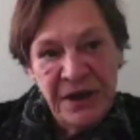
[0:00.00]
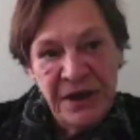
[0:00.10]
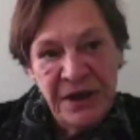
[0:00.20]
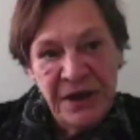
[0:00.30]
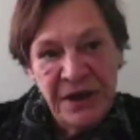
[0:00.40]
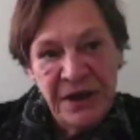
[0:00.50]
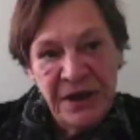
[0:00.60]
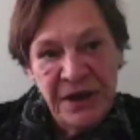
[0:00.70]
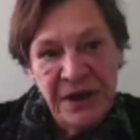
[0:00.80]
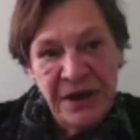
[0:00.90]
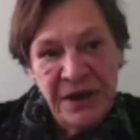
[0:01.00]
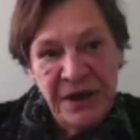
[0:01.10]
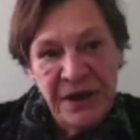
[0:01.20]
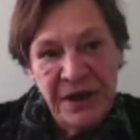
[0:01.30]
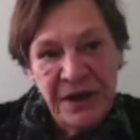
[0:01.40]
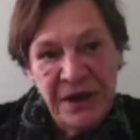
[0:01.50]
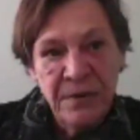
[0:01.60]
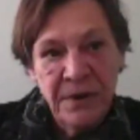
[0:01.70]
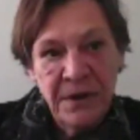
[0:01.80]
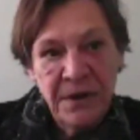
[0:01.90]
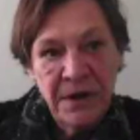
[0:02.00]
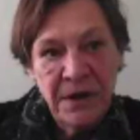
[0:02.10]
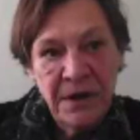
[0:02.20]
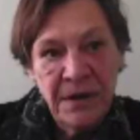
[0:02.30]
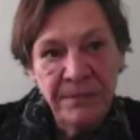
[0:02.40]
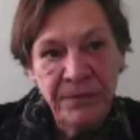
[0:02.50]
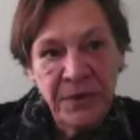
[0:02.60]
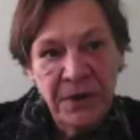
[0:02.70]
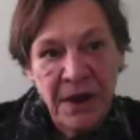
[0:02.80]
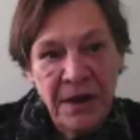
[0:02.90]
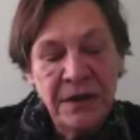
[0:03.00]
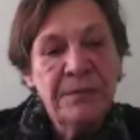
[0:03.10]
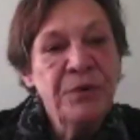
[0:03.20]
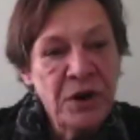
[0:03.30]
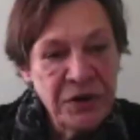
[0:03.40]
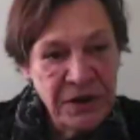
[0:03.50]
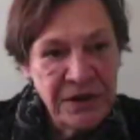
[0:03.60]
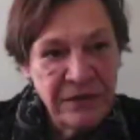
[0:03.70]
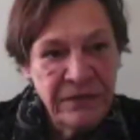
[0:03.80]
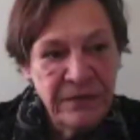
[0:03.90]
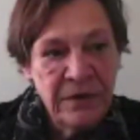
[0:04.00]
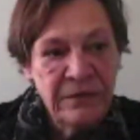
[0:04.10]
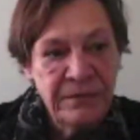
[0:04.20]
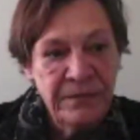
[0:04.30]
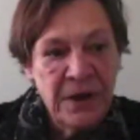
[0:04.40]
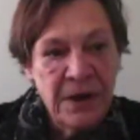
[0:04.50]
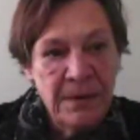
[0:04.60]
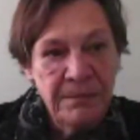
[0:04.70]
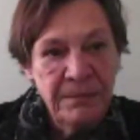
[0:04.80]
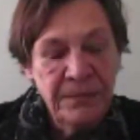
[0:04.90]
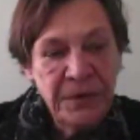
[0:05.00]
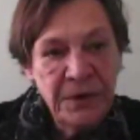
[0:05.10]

and they said they are now um, in the process of, of um,